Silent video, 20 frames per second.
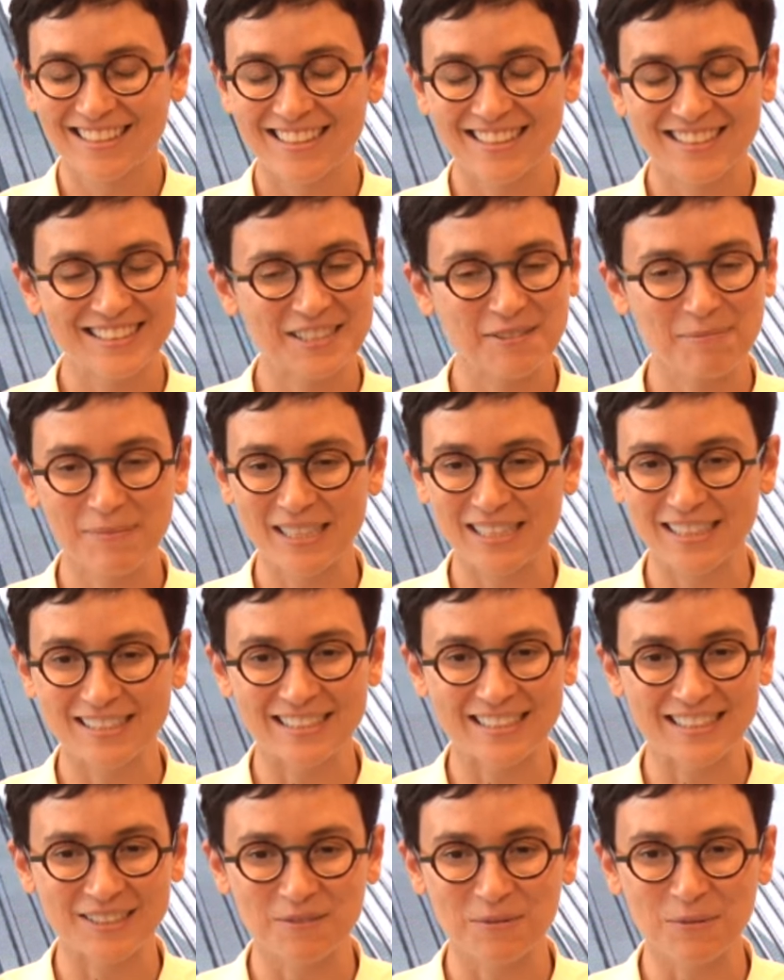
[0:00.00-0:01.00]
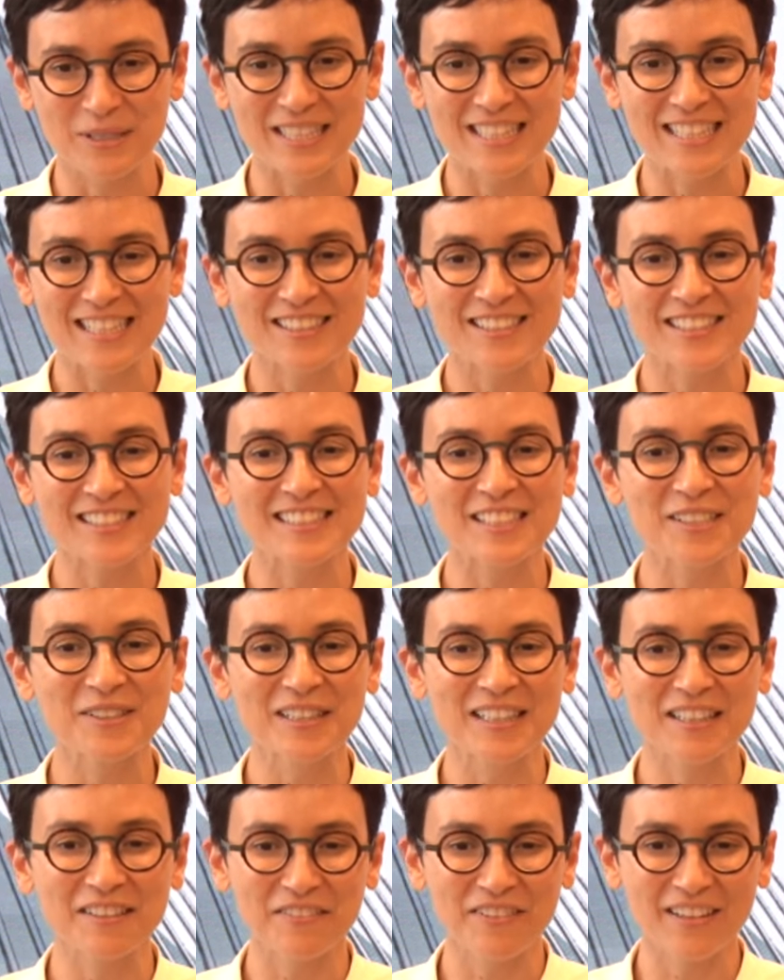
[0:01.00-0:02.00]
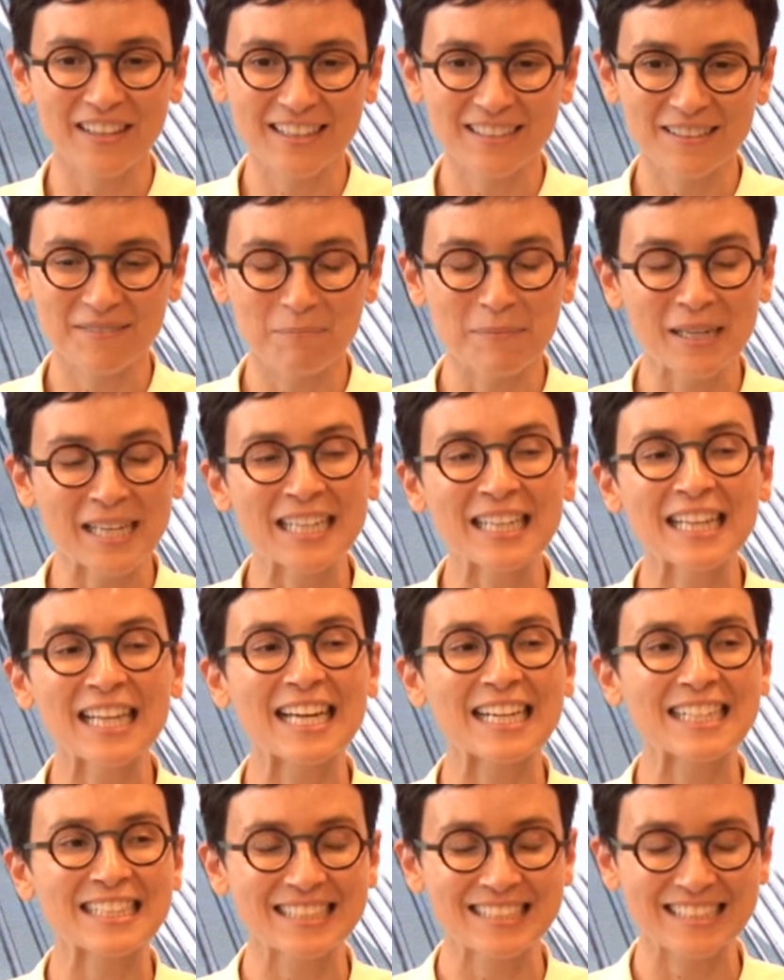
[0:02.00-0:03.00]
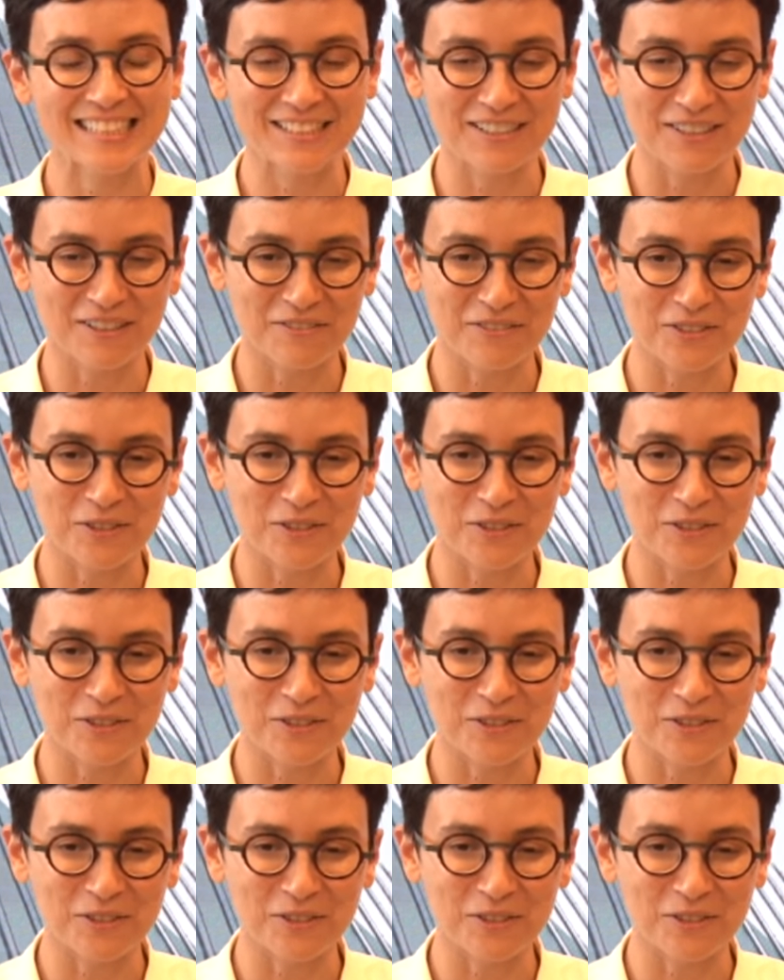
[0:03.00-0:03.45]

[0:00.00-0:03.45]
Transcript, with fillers: He's amazing. We are still living many legacies of